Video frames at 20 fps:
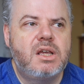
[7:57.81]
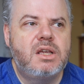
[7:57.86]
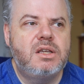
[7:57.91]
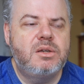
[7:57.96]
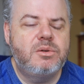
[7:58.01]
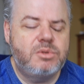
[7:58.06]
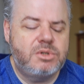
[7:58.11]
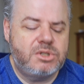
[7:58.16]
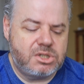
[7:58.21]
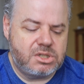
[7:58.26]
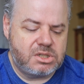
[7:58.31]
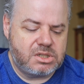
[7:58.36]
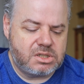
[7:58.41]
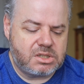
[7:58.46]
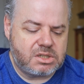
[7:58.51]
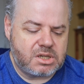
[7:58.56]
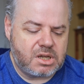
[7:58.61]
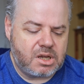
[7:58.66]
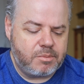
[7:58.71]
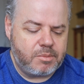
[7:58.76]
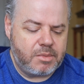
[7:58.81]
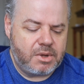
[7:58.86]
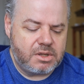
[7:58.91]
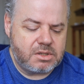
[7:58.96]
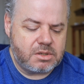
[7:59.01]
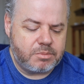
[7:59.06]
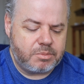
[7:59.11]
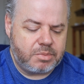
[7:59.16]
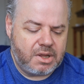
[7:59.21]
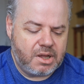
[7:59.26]
you would just
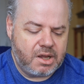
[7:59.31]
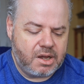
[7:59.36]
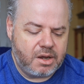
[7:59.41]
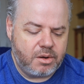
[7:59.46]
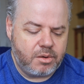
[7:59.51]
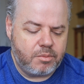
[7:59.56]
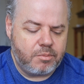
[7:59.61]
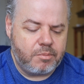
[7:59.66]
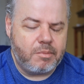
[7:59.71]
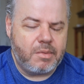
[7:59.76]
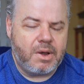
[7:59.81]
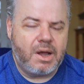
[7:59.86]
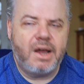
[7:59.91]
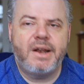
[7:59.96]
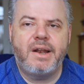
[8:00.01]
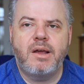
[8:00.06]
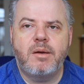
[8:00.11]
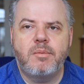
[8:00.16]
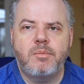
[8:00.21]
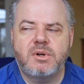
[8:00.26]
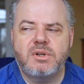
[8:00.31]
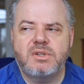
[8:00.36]
multiply my number